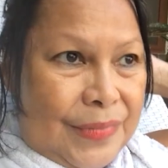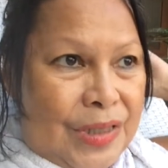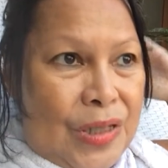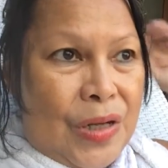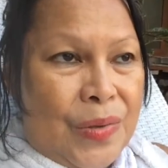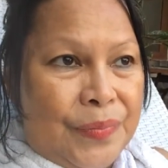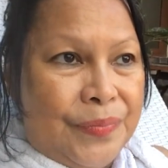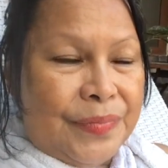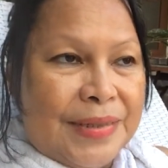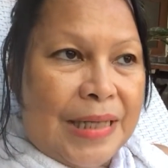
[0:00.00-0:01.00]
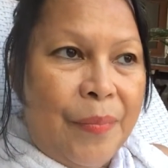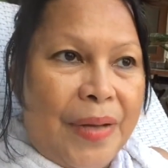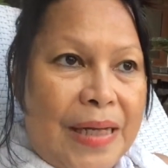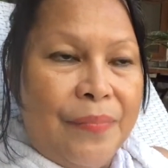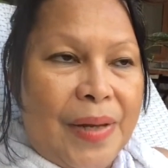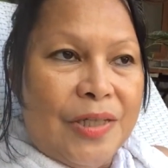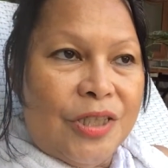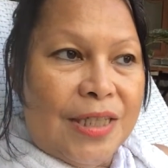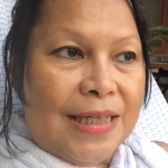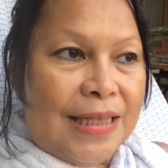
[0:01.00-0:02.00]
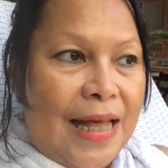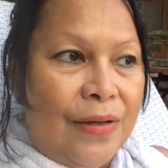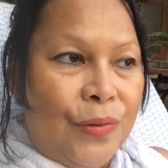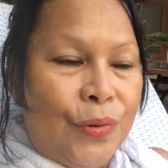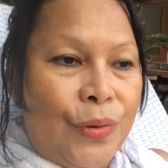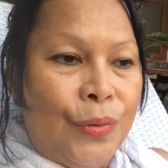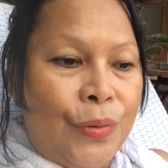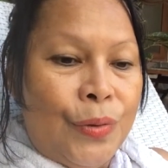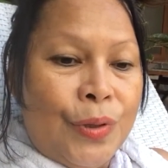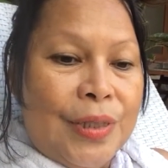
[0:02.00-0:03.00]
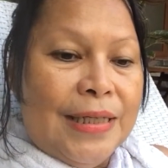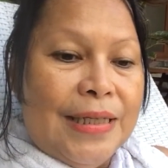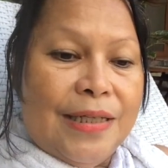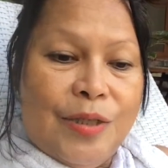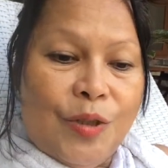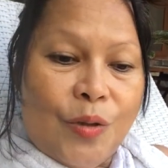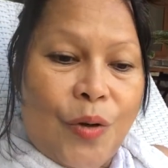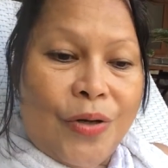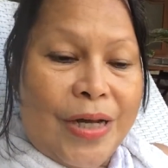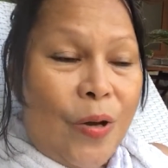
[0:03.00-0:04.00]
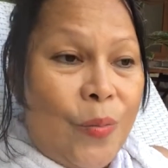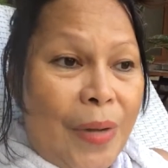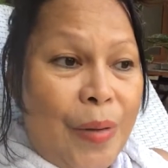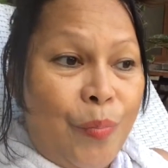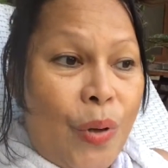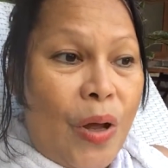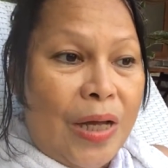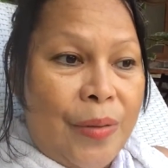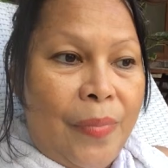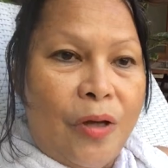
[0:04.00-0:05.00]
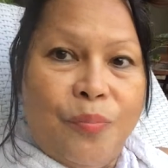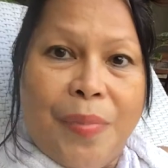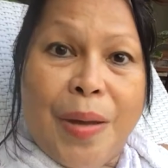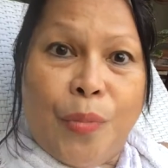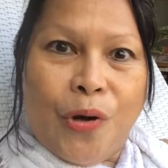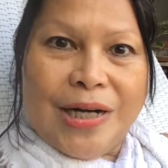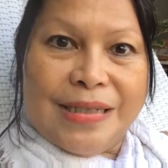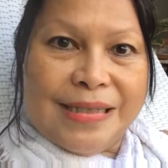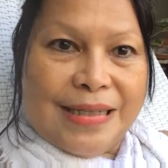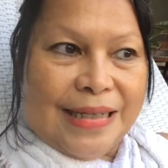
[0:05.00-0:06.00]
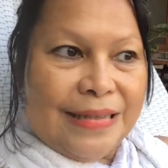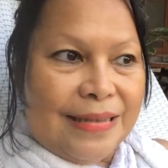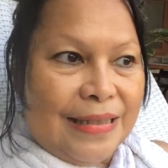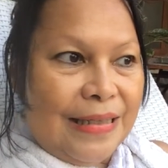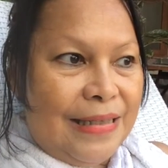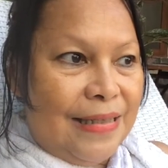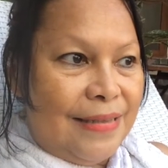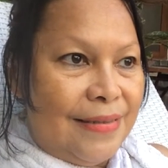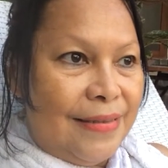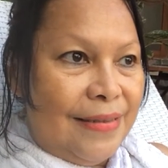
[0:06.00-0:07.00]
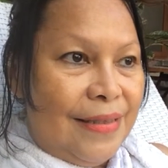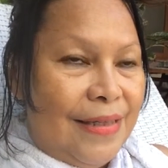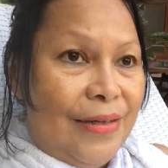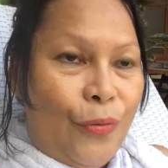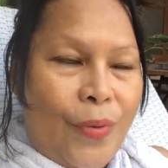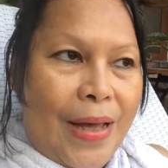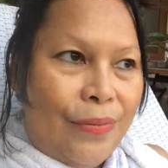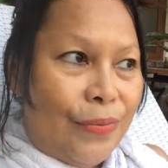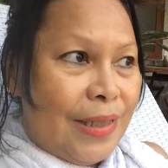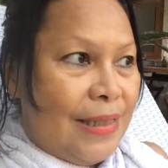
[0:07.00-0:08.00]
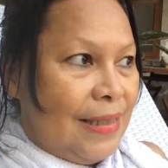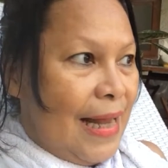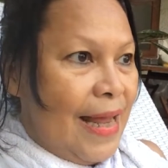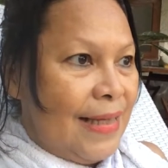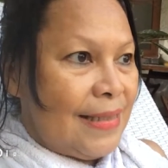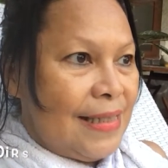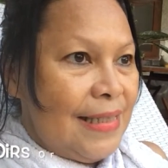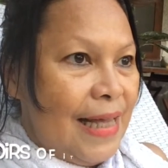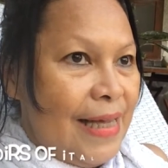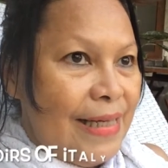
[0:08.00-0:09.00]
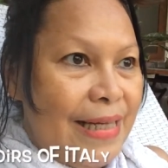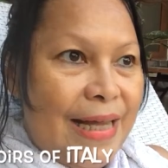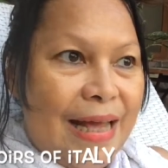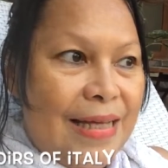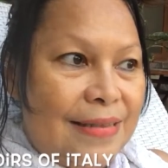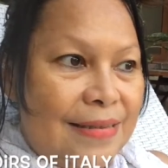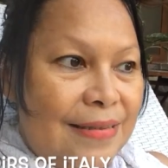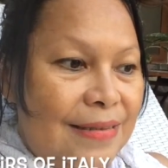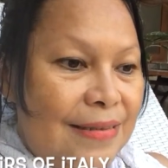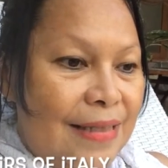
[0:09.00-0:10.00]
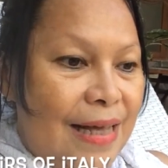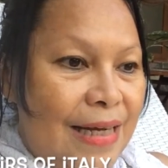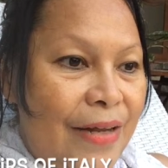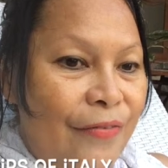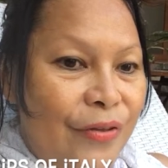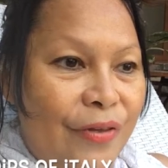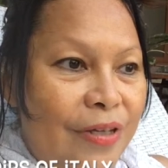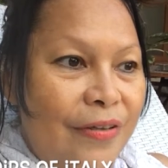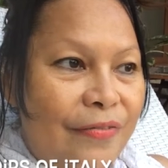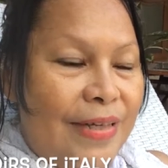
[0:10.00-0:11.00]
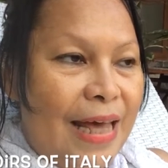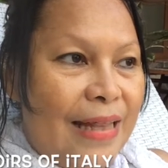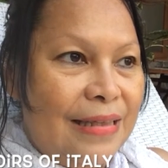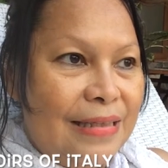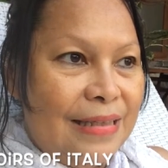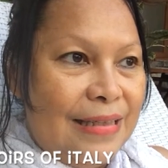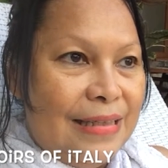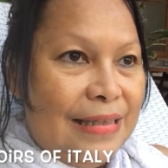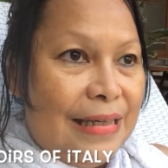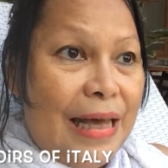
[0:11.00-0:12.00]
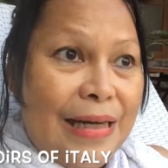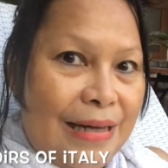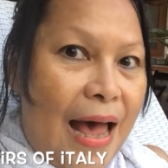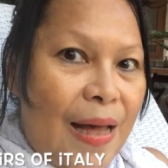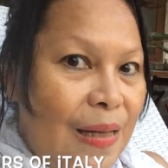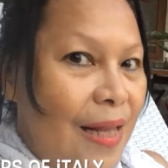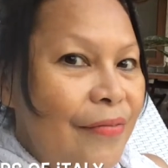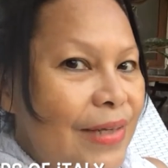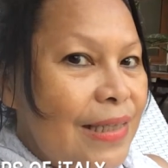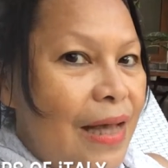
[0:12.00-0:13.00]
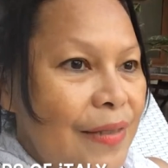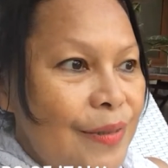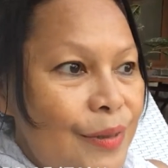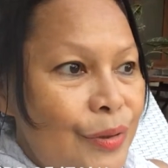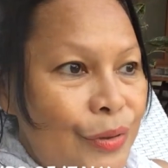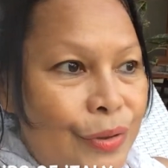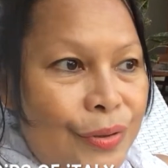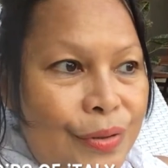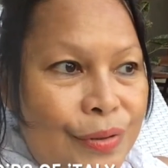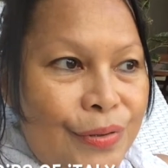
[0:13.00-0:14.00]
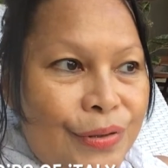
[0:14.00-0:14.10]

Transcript: you know, somebody mentioned that I could do a story on my blog about memoirs in Italy. Wow, what an excellent idea. I never thought of that. And I love the title too,